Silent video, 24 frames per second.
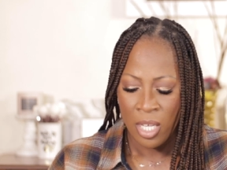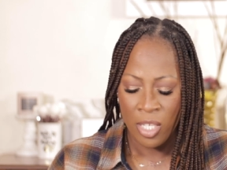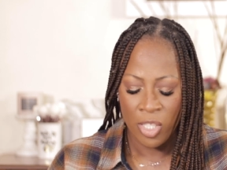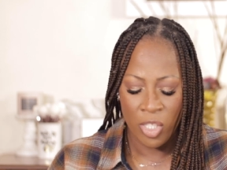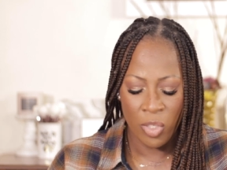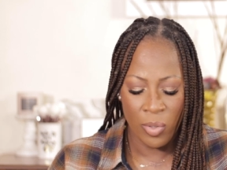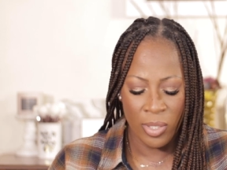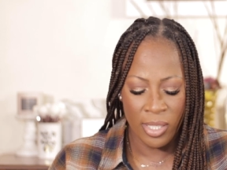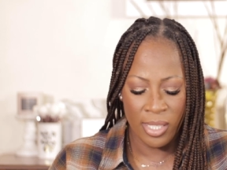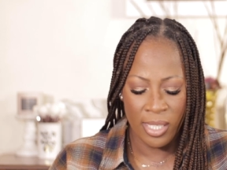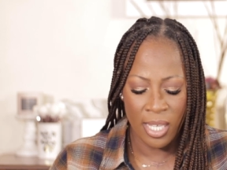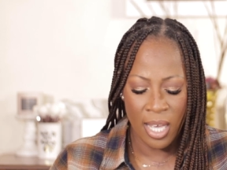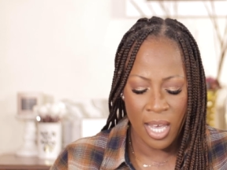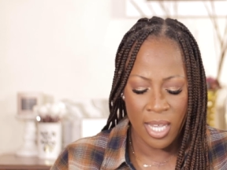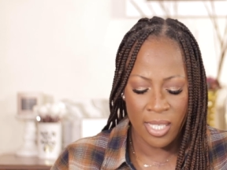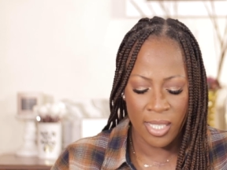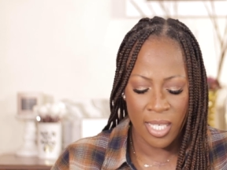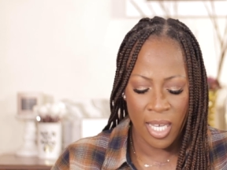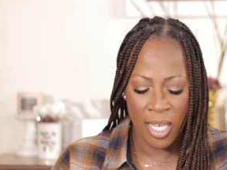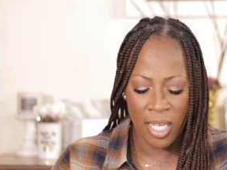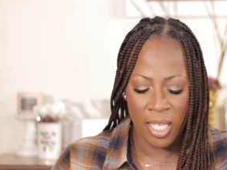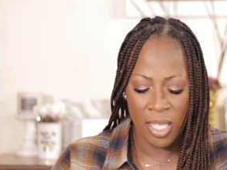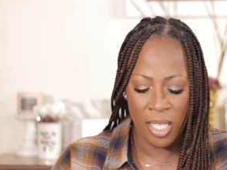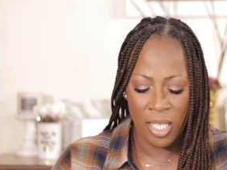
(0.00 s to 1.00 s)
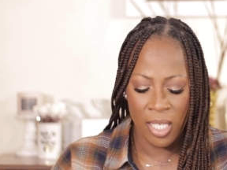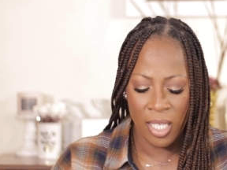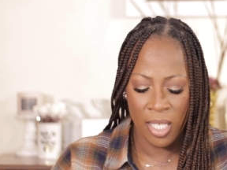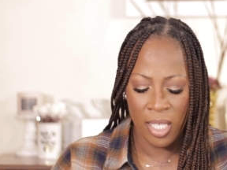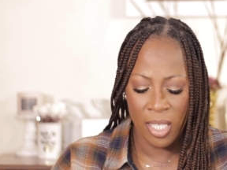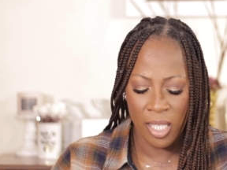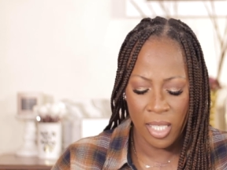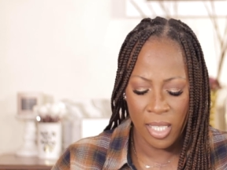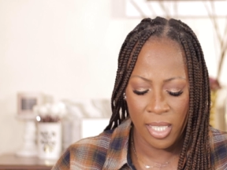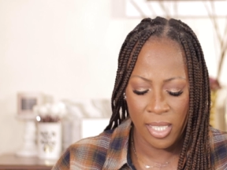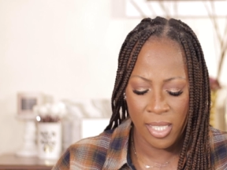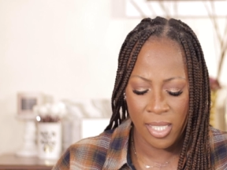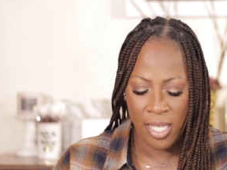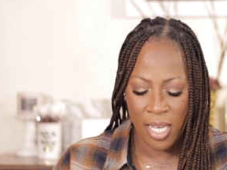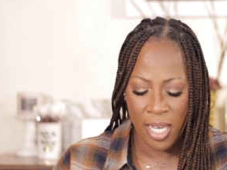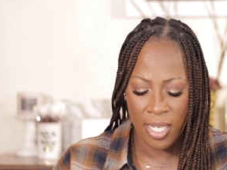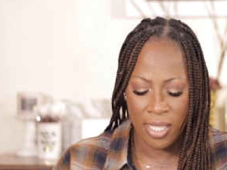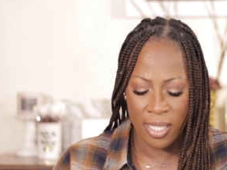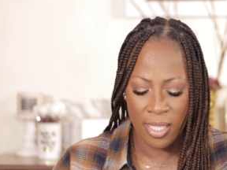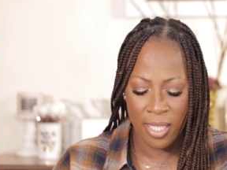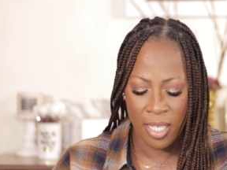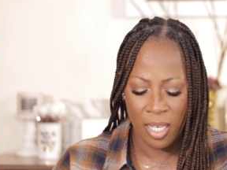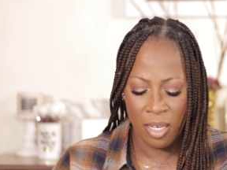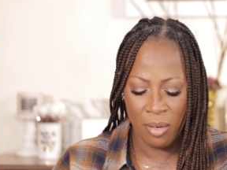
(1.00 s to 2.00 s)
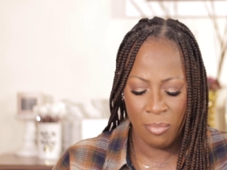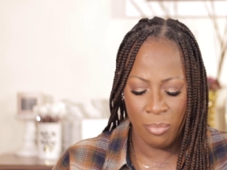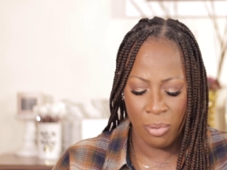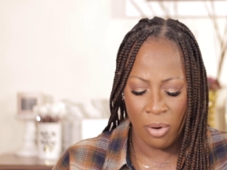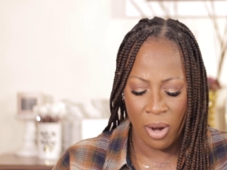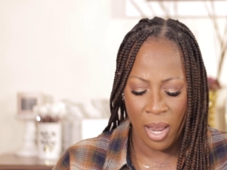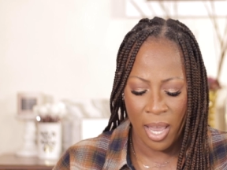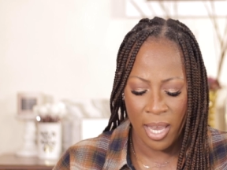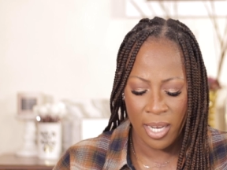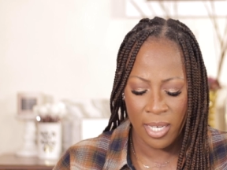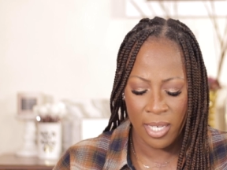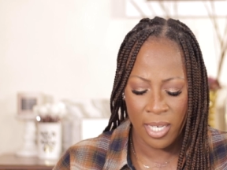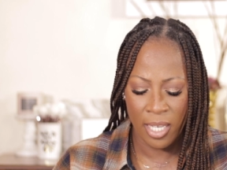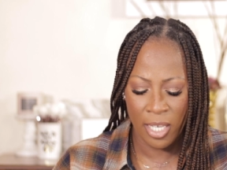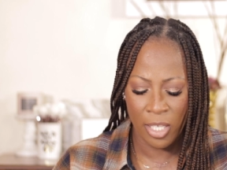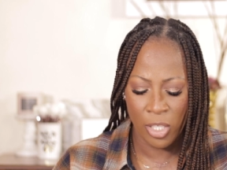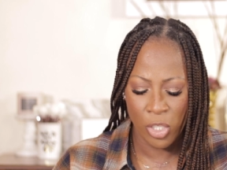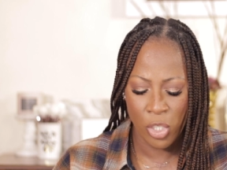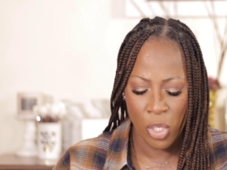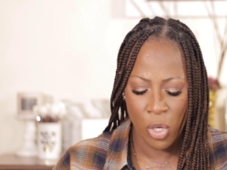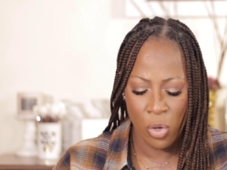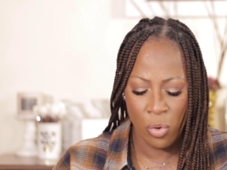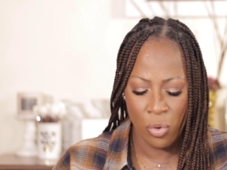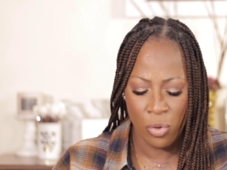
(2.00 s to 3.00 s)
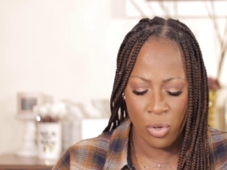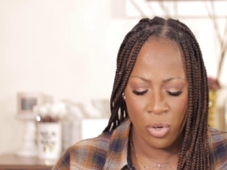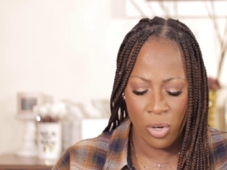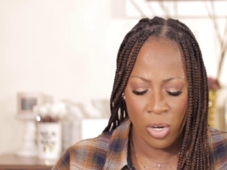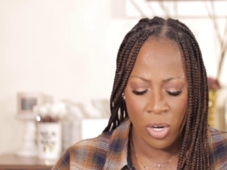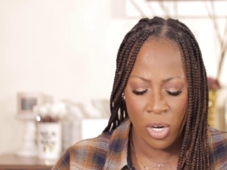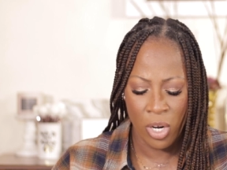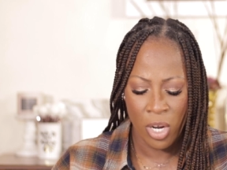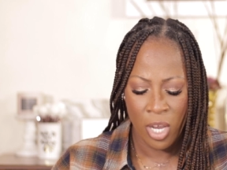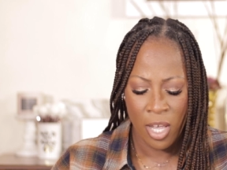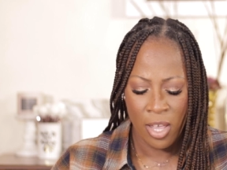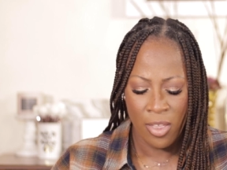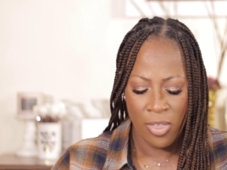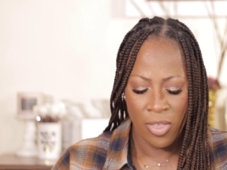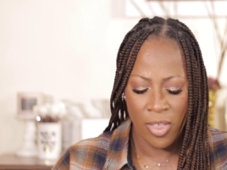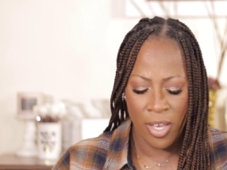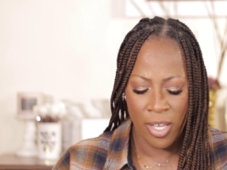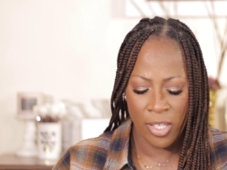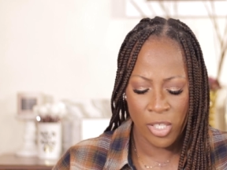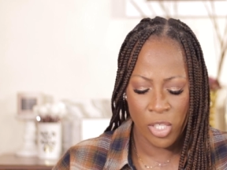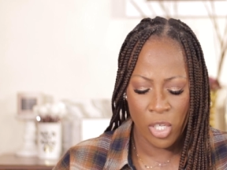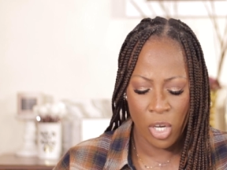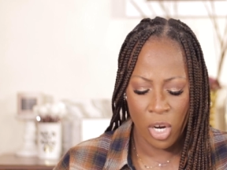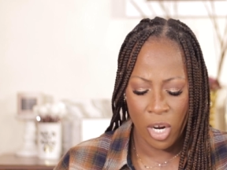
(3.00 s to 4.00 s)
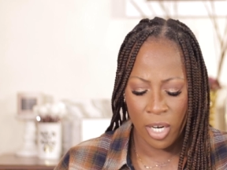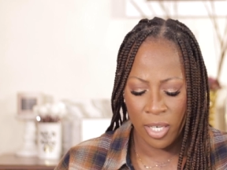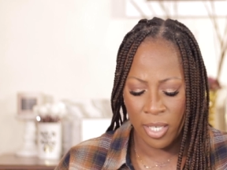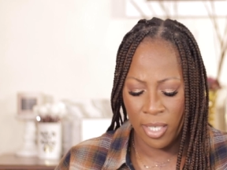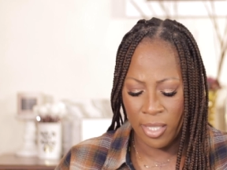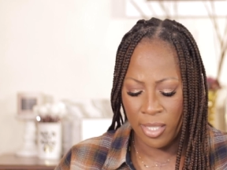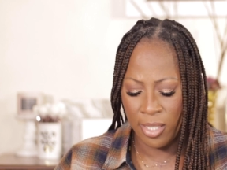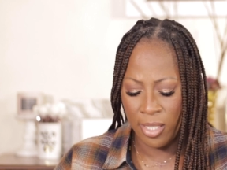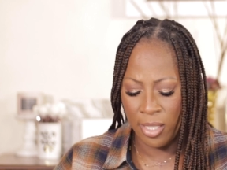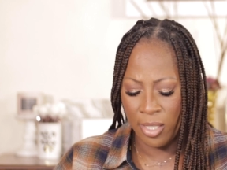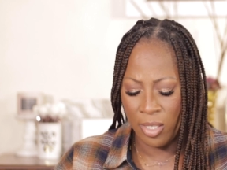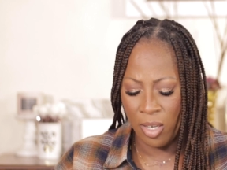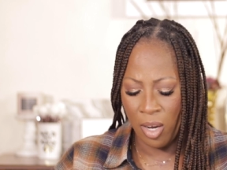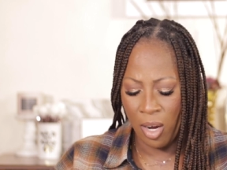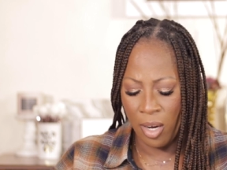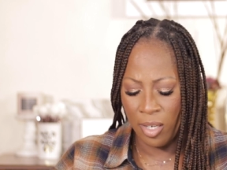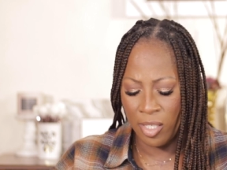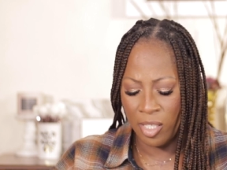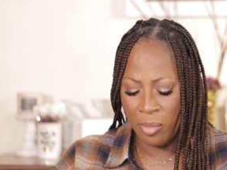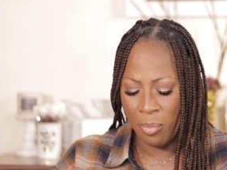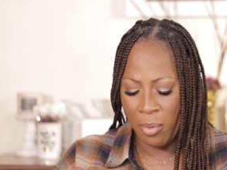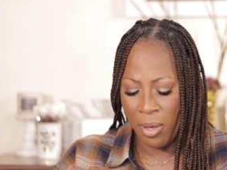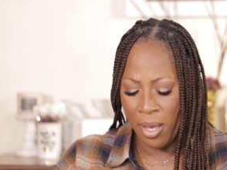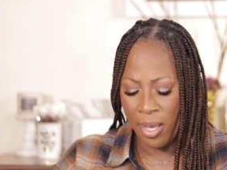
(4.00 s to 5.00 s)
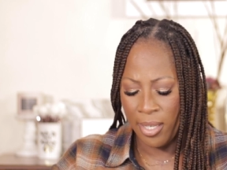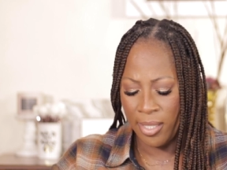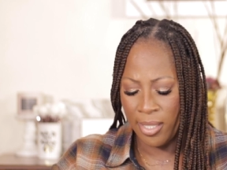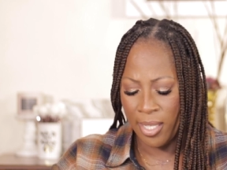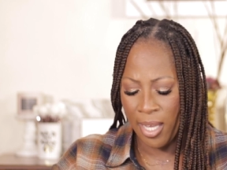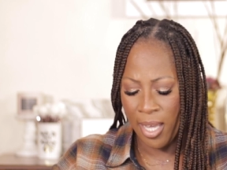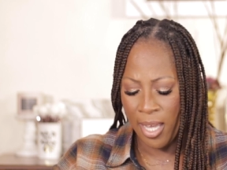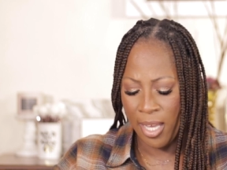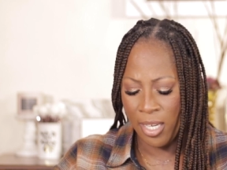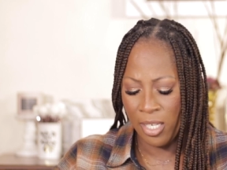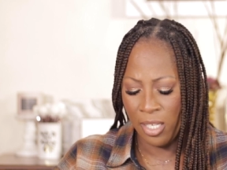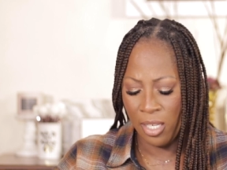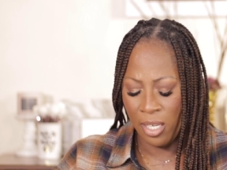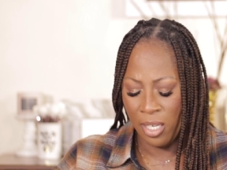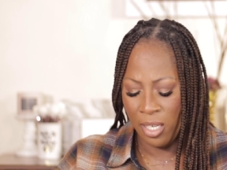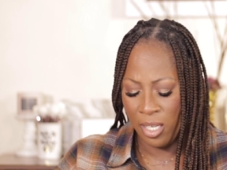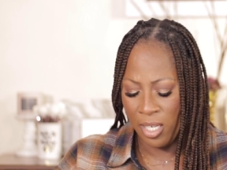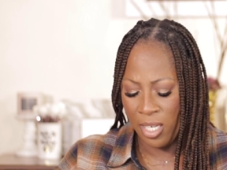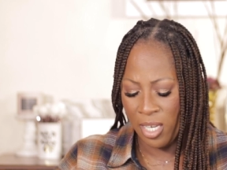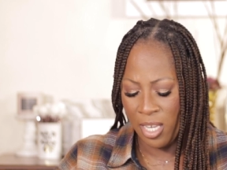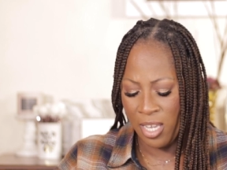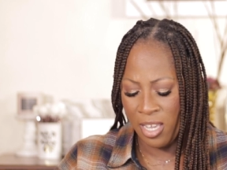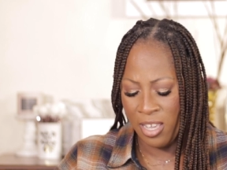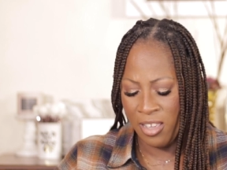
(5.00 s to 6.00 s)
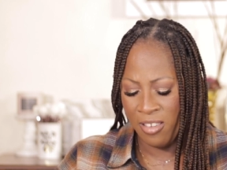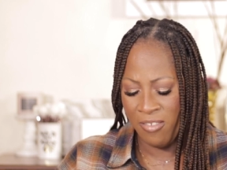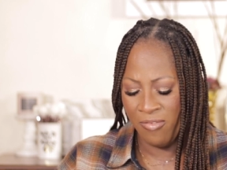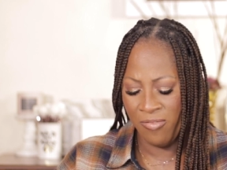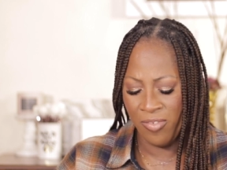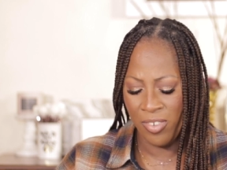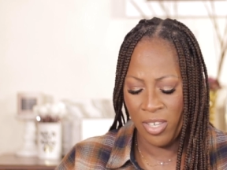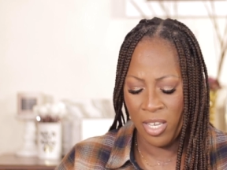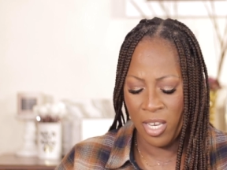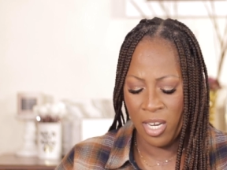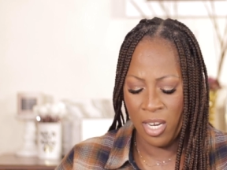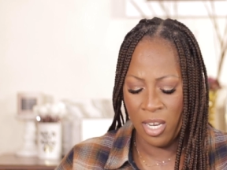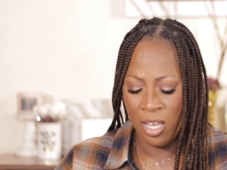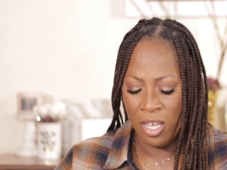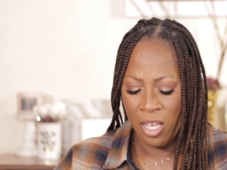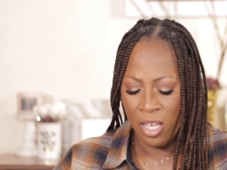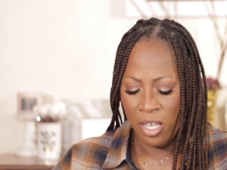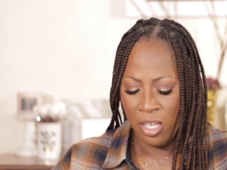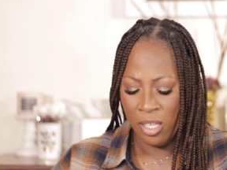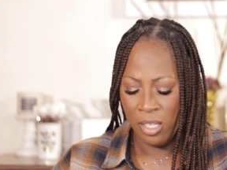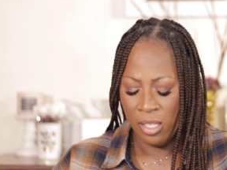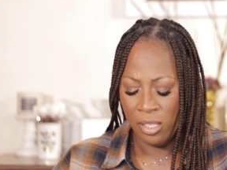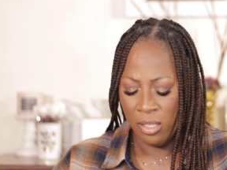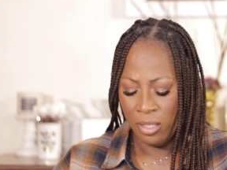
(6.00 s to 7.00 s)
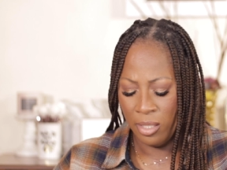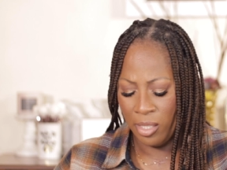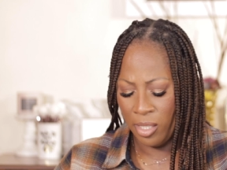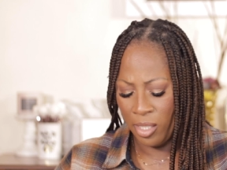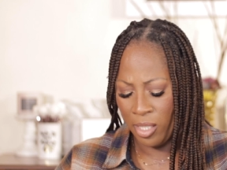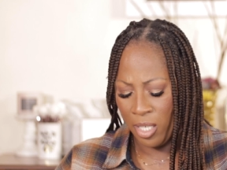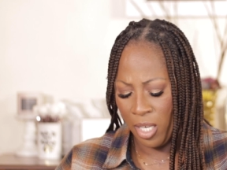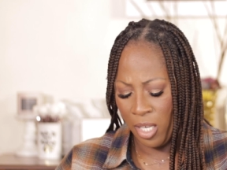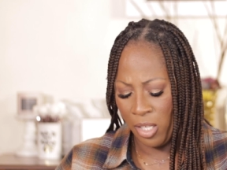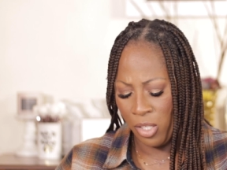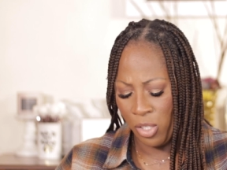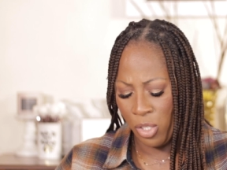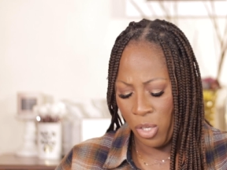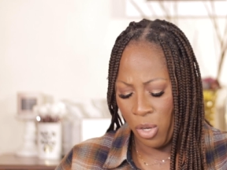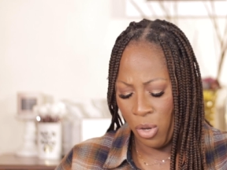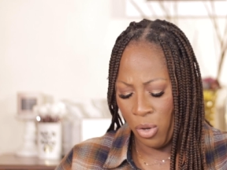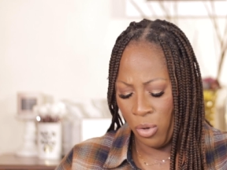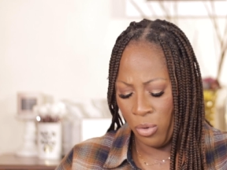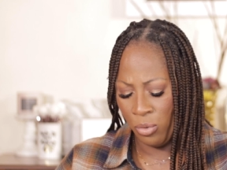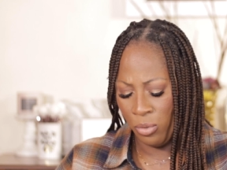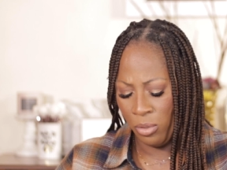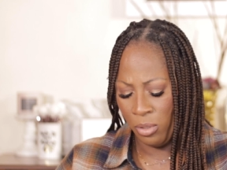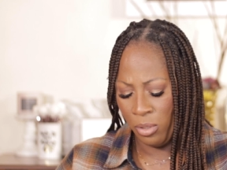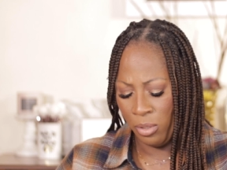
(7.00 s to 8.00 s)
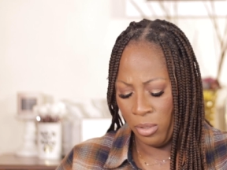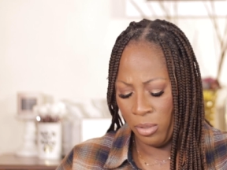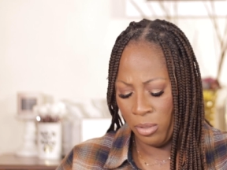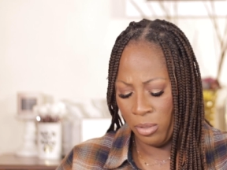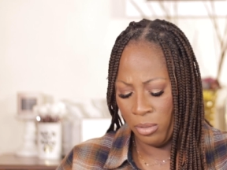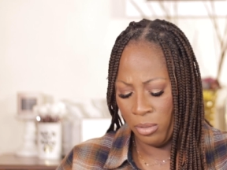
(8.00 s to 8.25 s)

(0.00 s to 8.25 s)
So it says a clinically tested brightening toner that targets dark spots and uneven Skin Tone